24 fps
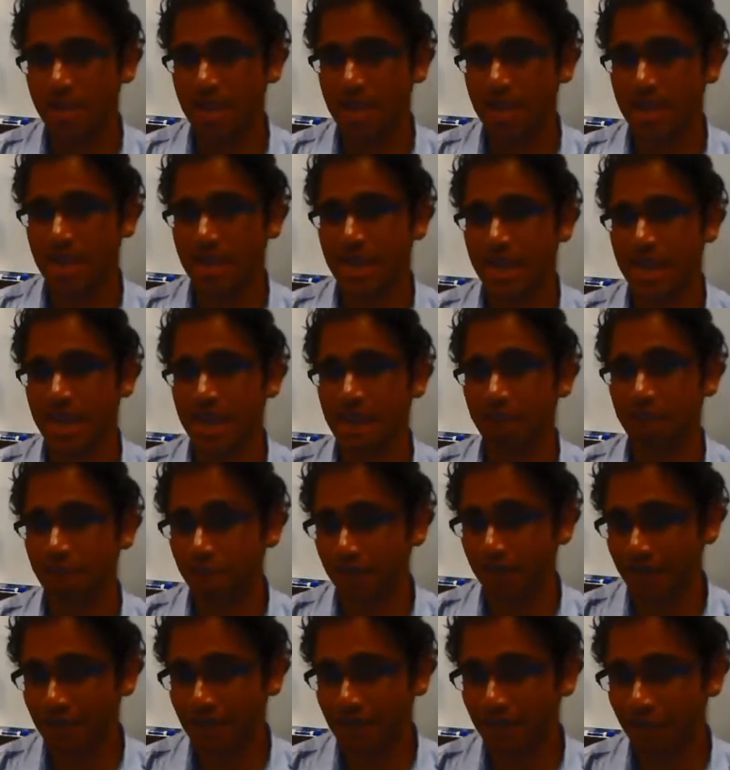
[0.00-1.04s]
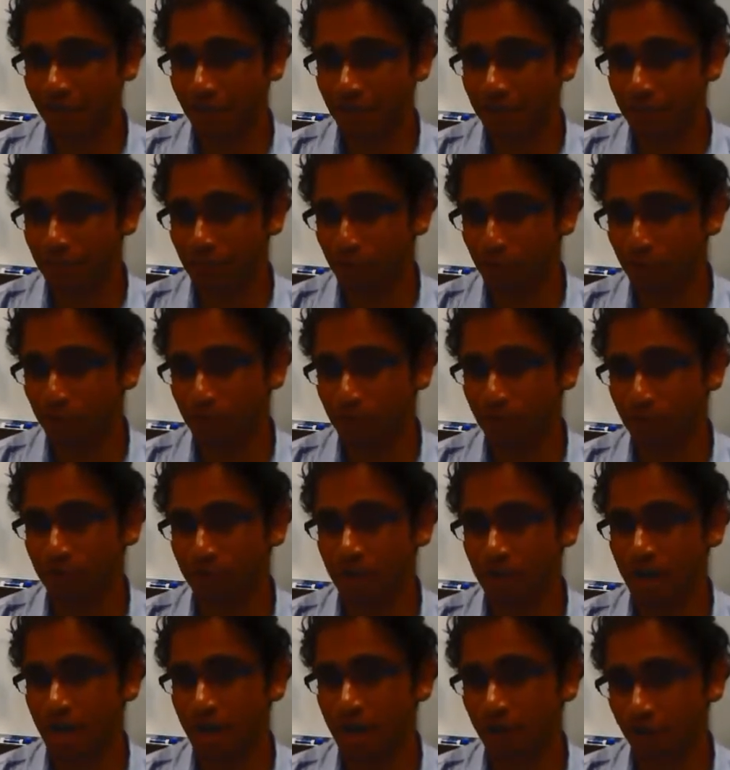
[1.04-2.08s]
We effectively moved
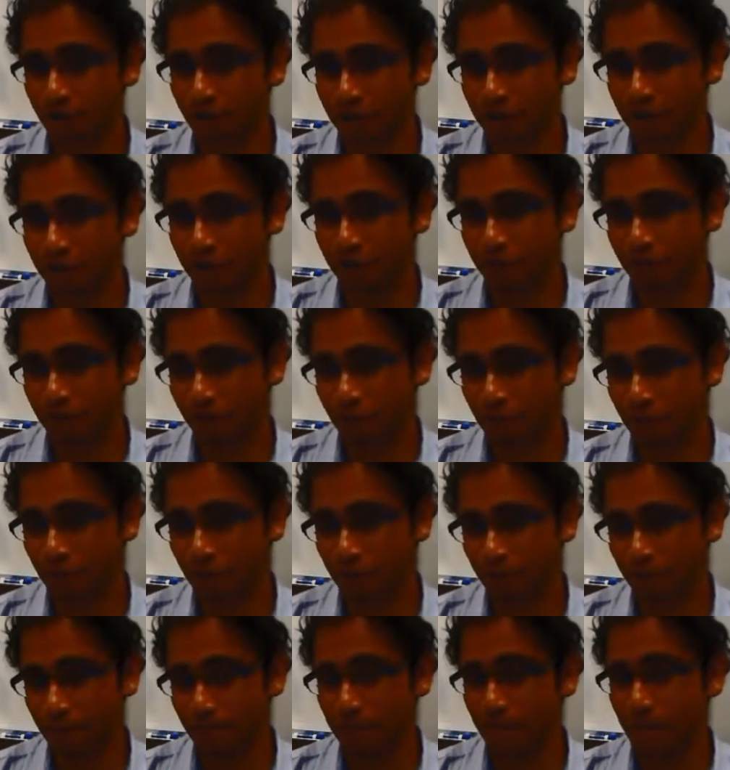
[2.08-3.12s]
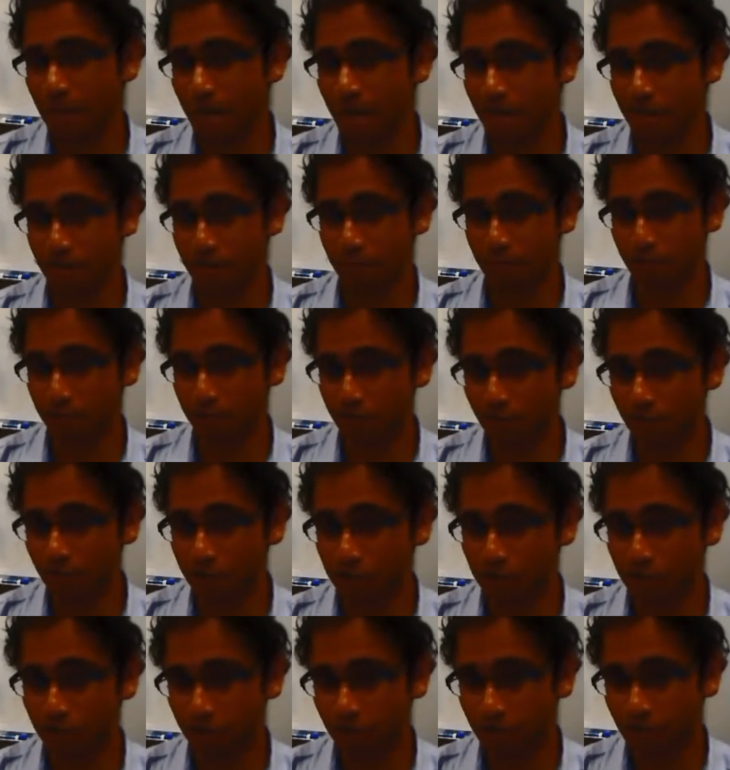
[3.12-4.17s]
away from mass
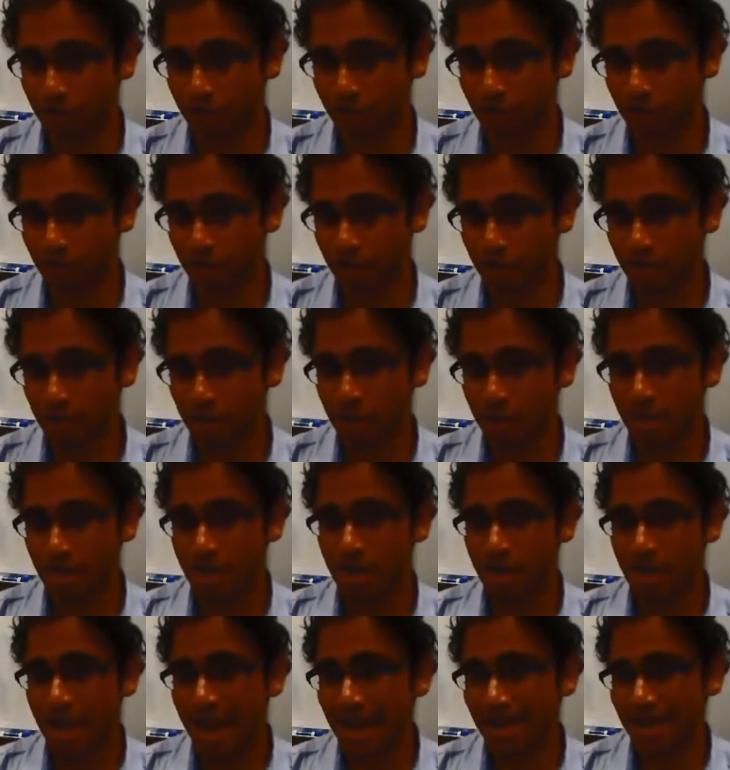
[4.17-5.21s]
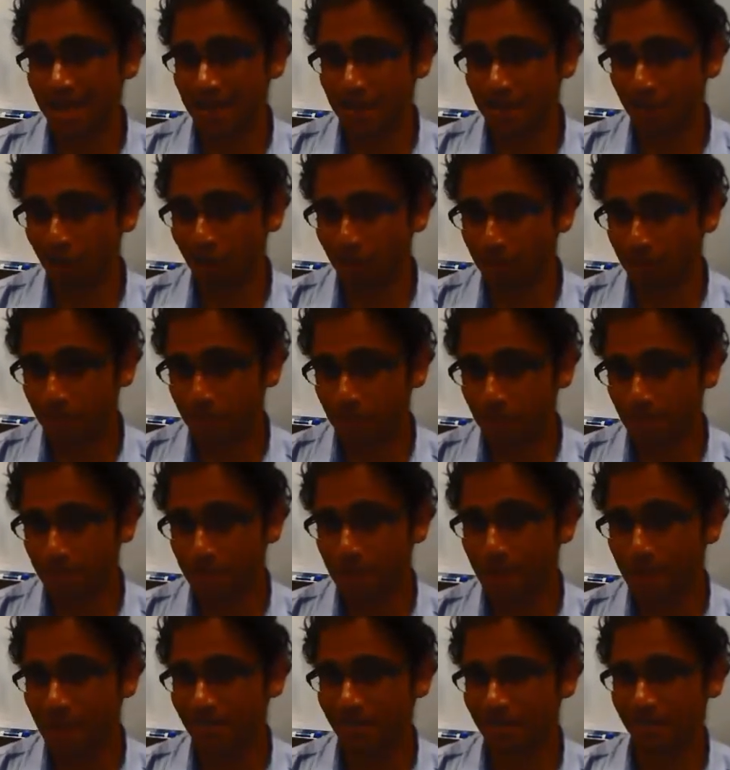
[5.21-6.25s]
production and
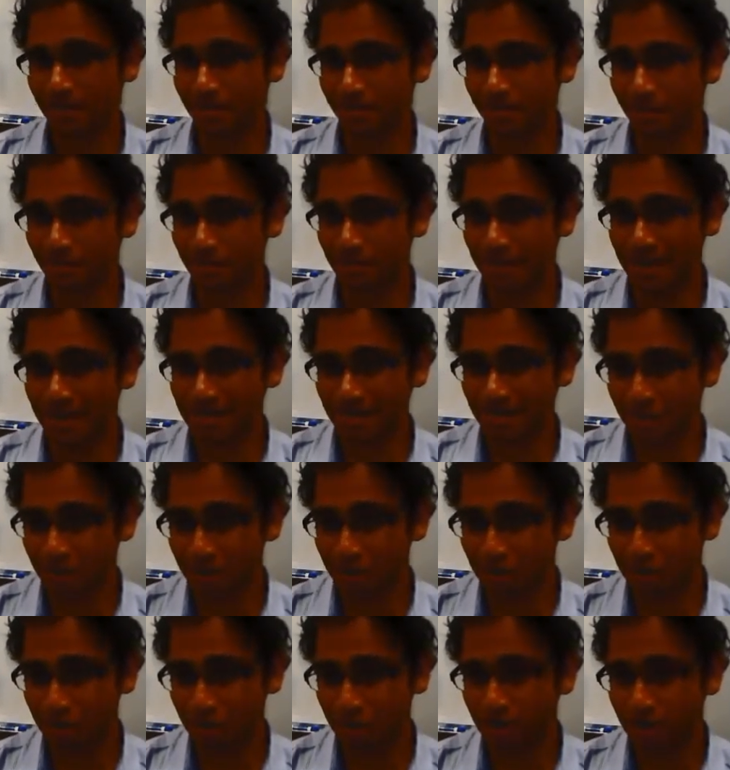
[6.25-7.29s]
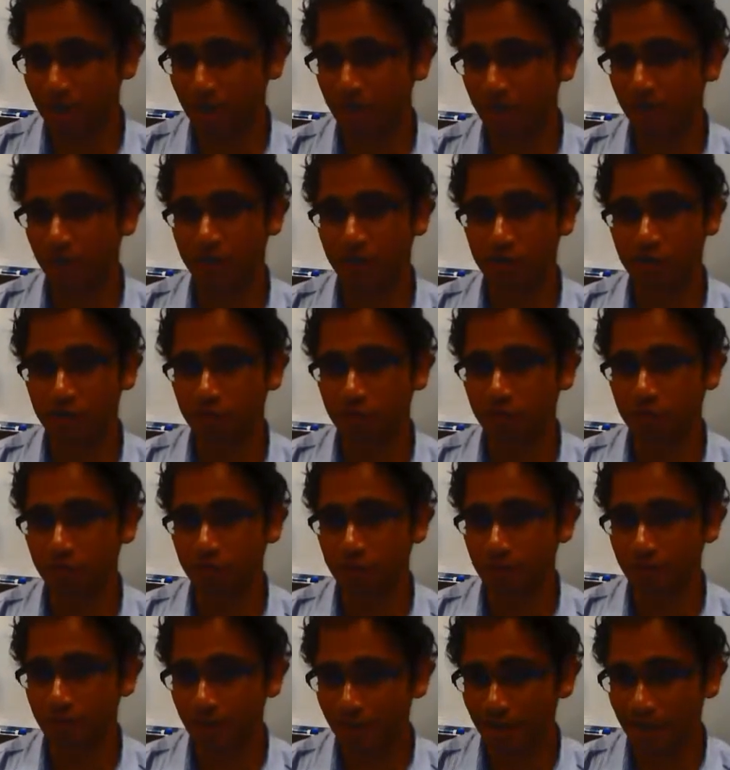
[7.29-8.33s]
adopted mass customization and one to
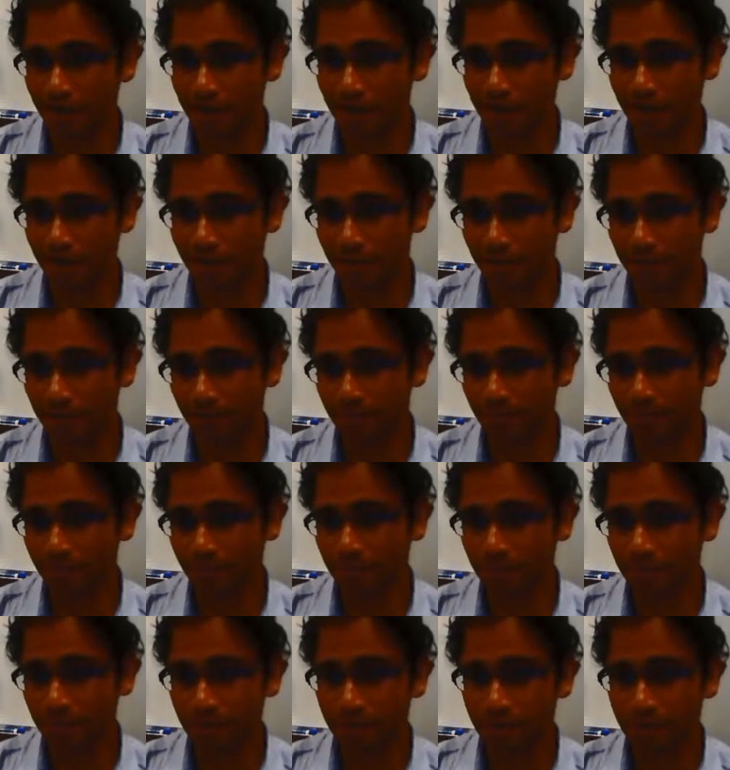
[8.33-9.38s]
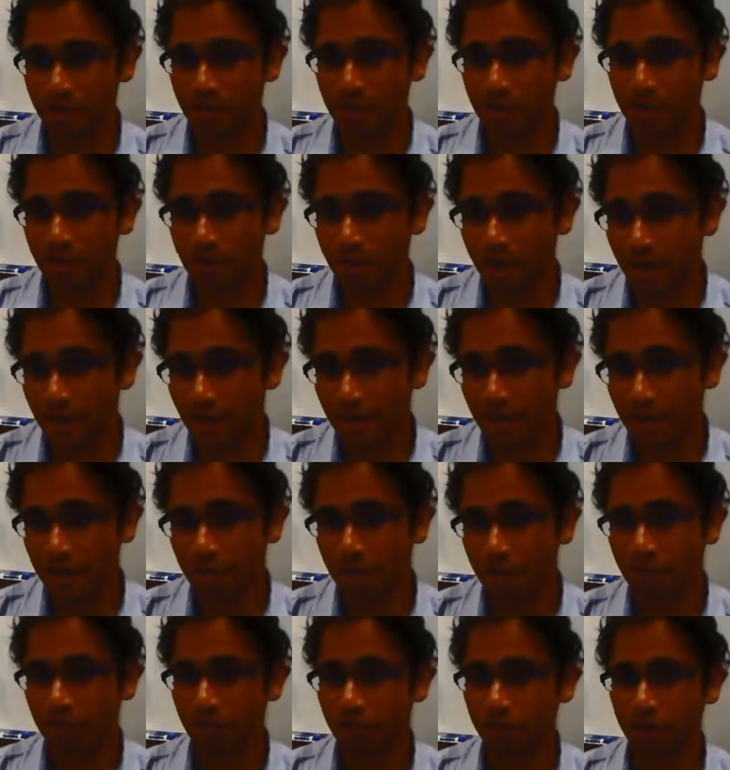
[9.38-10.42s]
one marketing,
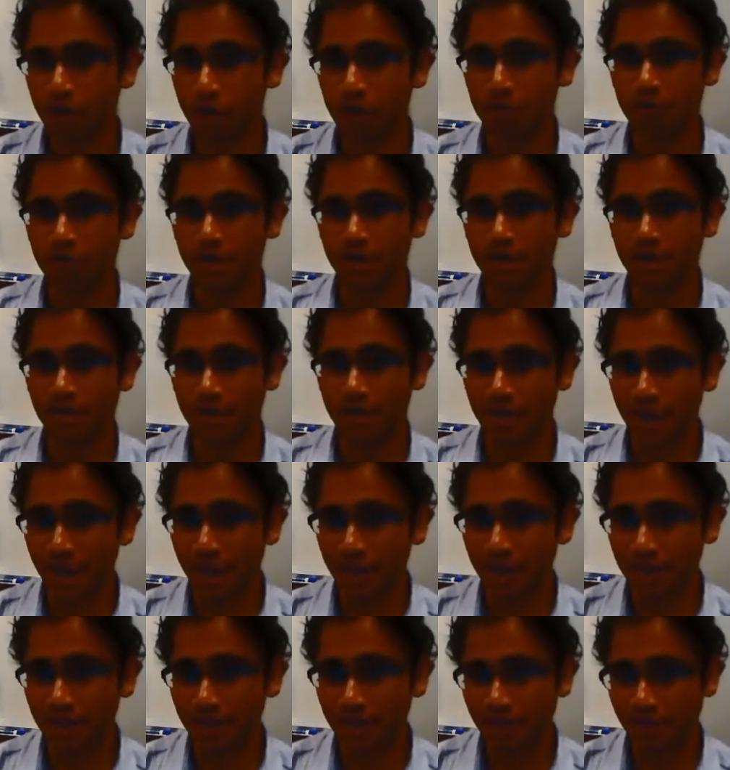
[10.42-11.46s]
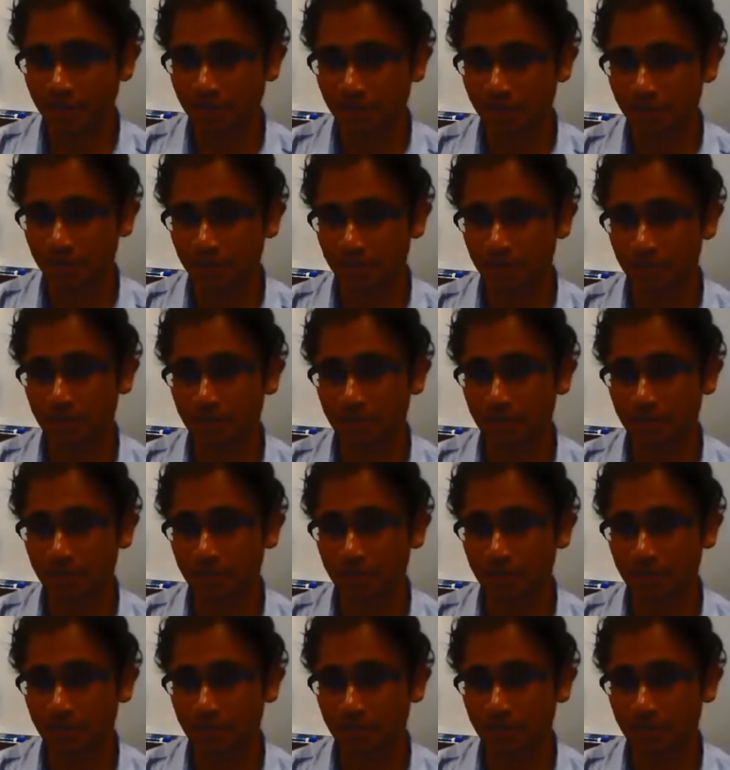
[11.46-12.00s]
wherein we work with the clients